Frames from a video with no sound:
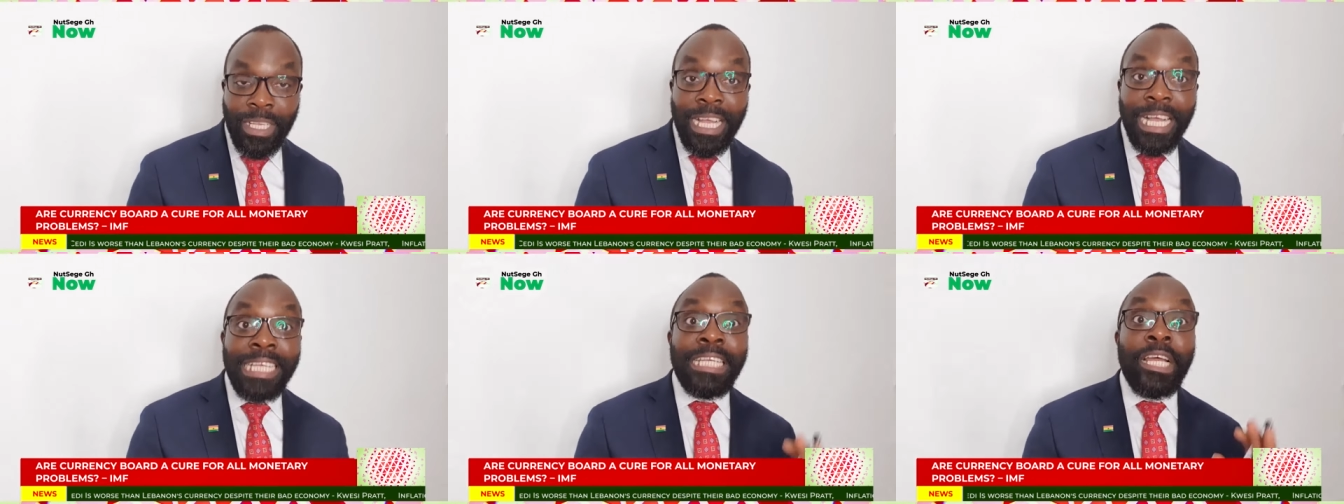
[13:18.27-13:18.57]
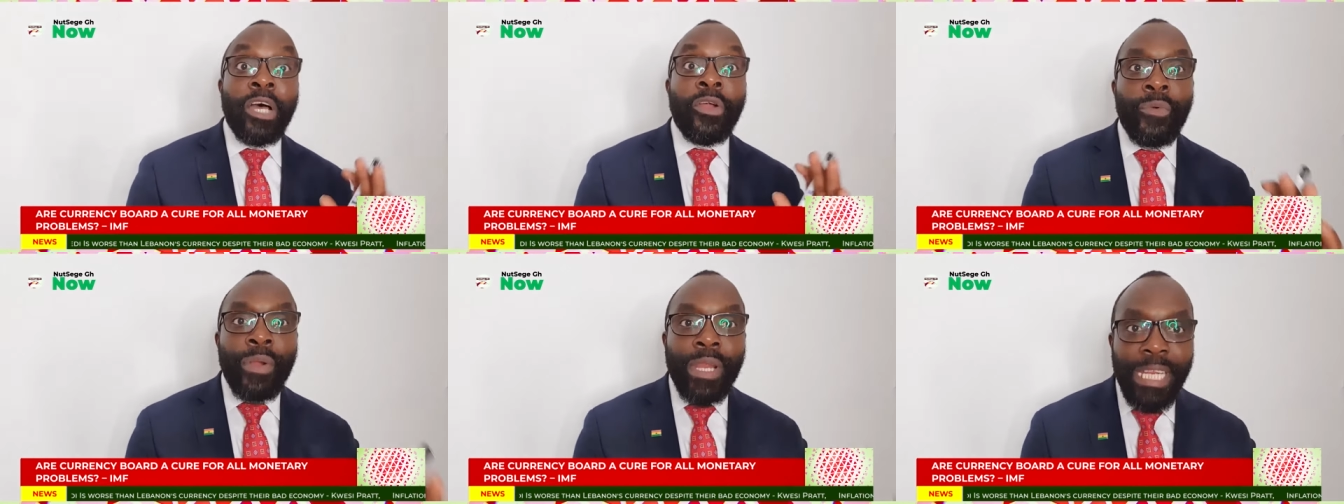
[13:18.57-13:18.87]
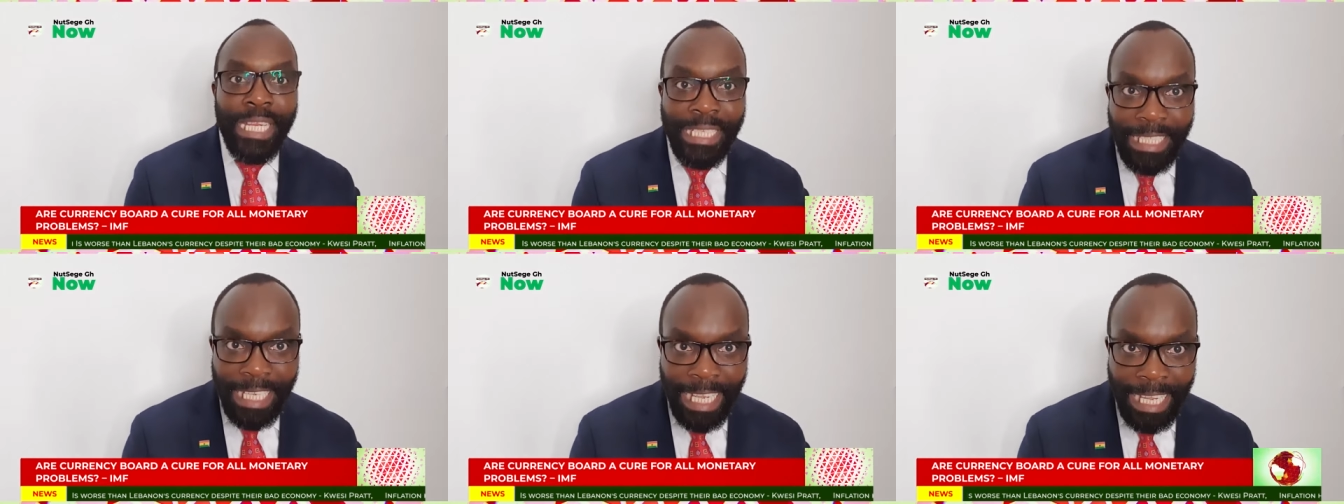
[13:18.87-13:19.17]
and I'll
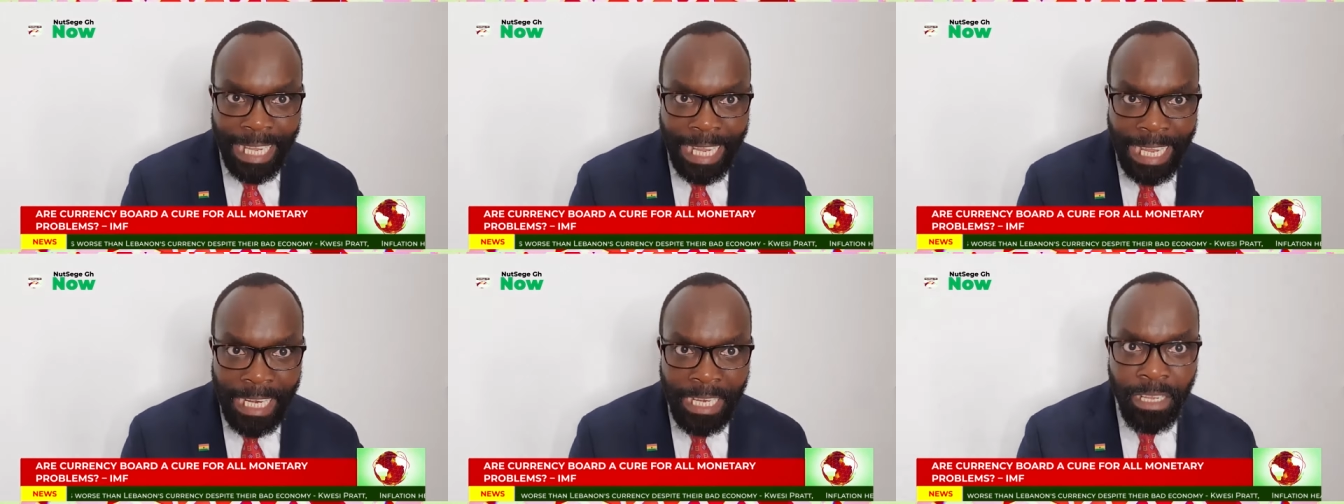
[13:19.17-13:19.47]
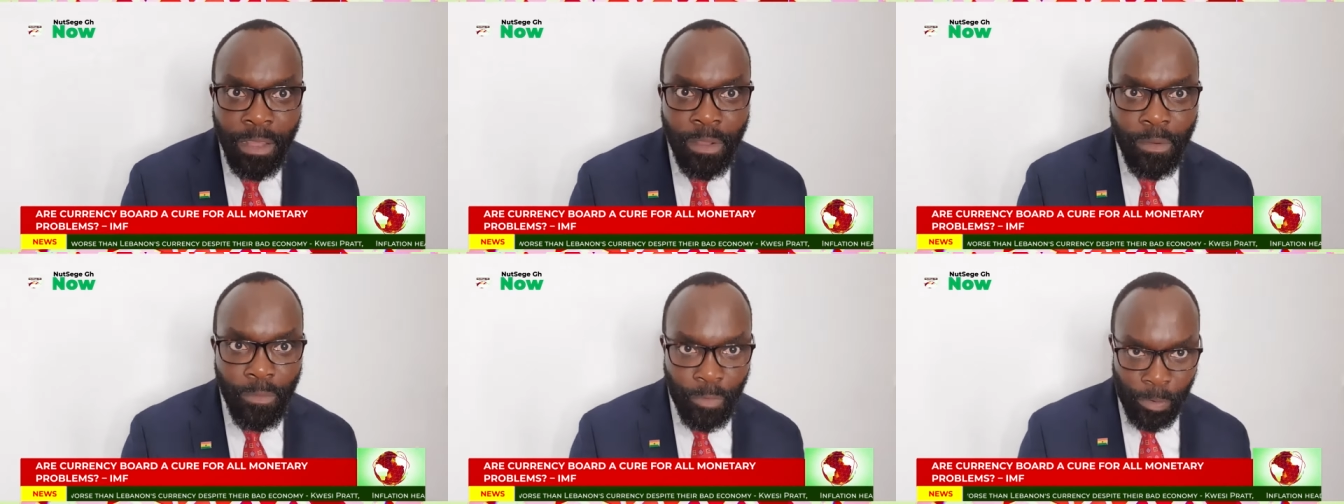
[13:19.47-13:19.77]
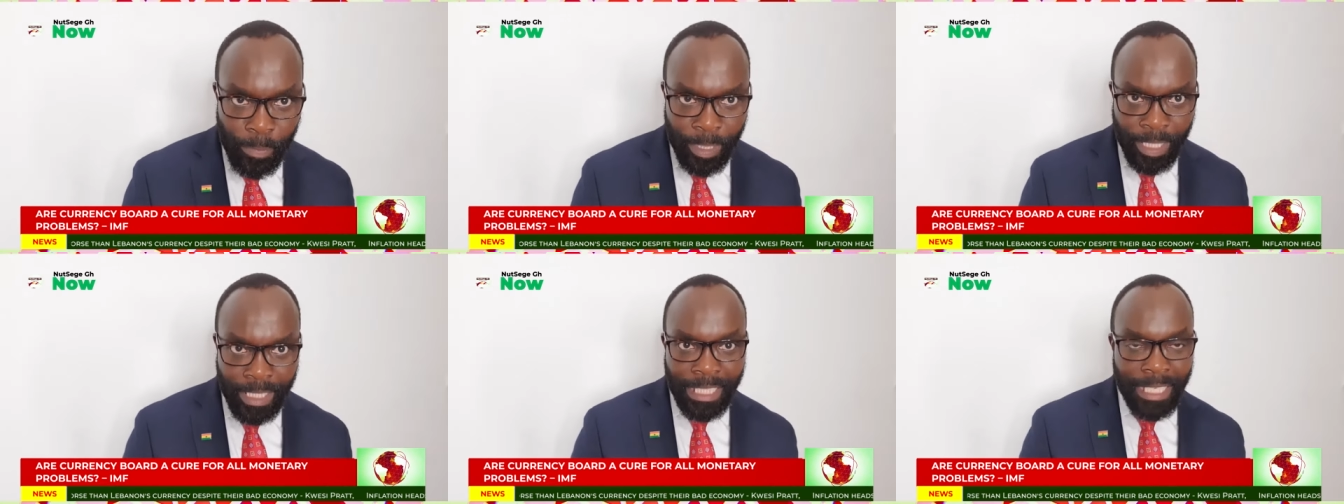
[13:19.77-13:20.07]
read it again
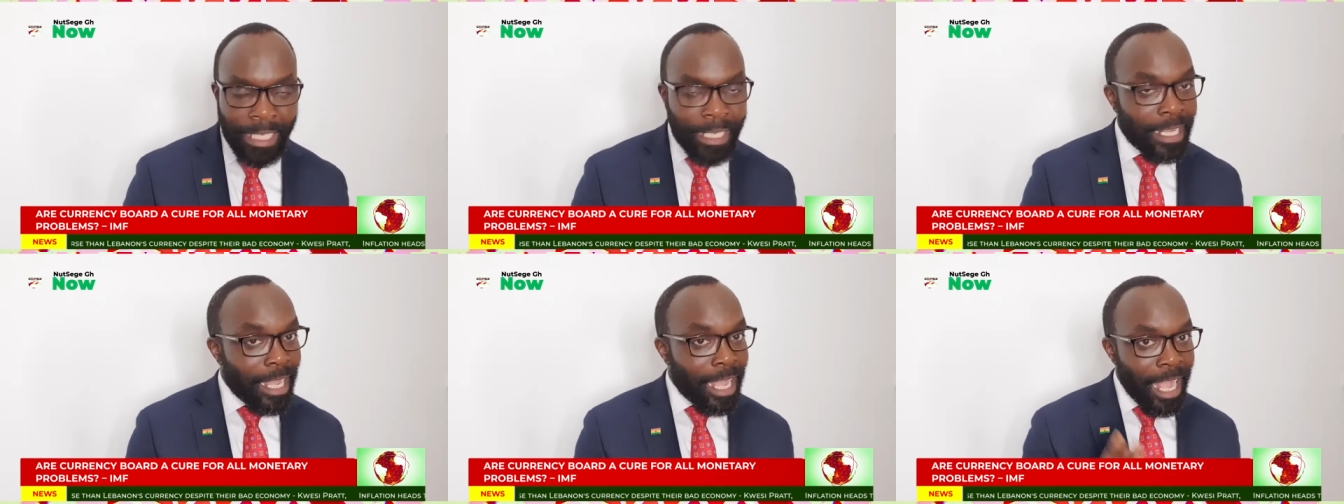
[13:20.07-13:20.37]
verbatim.